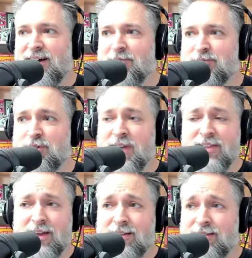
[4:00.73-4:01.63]
So
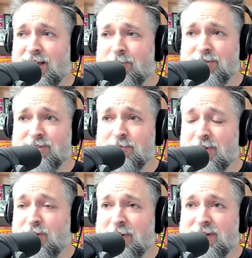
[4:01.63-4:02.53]
yeah, that was,
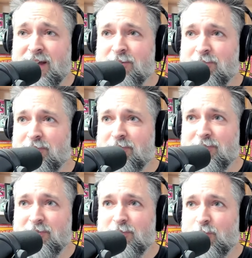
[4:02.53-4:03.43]
you know, my dad
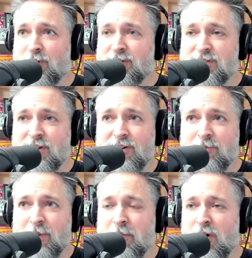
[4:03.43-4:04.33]
worked a
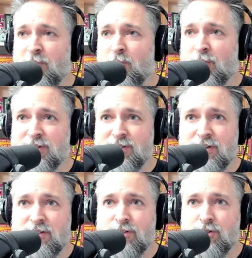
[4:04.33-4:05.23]
ton. My mom worked a
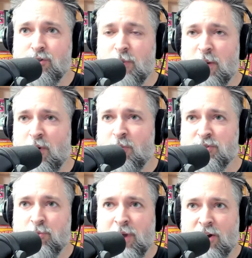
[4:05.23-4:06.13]
ton too. My mom
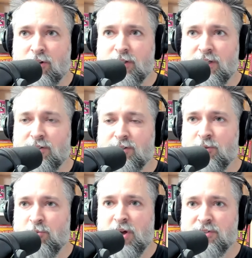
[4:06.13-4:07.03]
was a paralegal
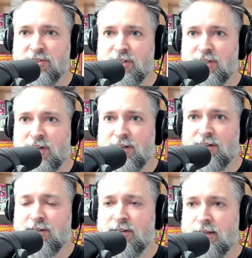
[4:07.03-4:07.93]
in Boston at
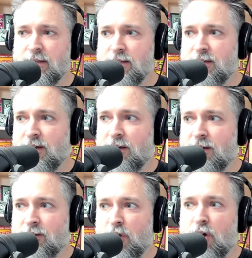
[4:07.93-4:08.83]
a
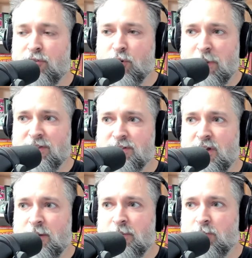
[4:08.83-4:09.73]
law firm at the
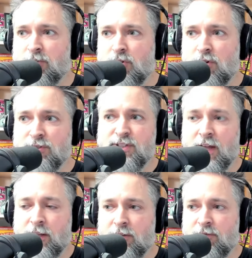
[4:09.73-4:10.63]
time that was called
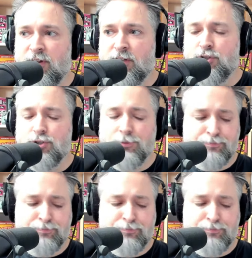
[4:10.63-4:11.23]
Sally and Fitch.